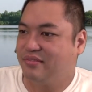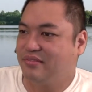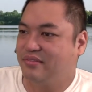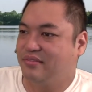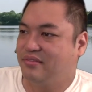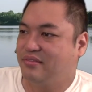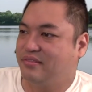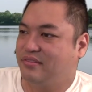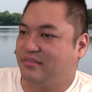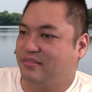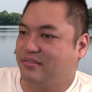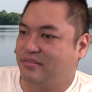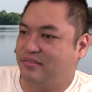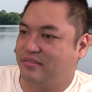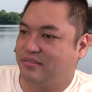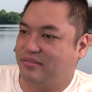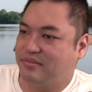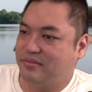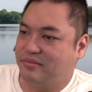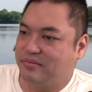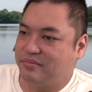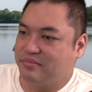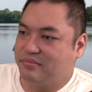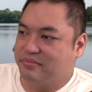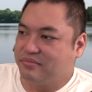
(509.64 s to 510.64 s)

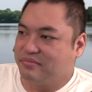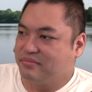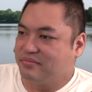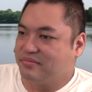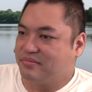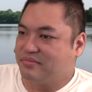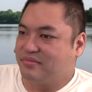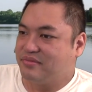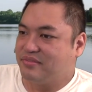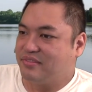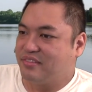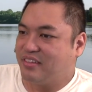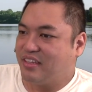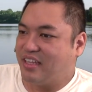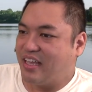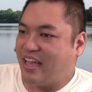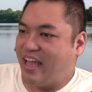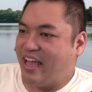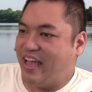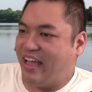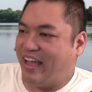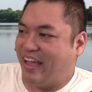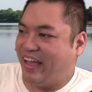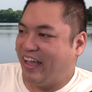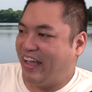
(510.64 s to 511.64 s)

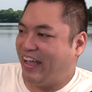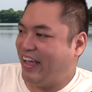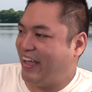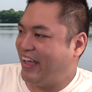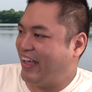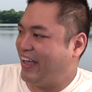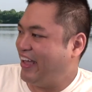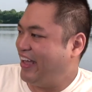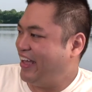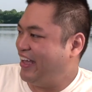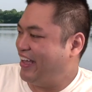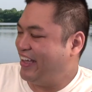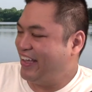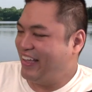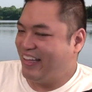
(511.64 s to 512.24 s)
[no speech]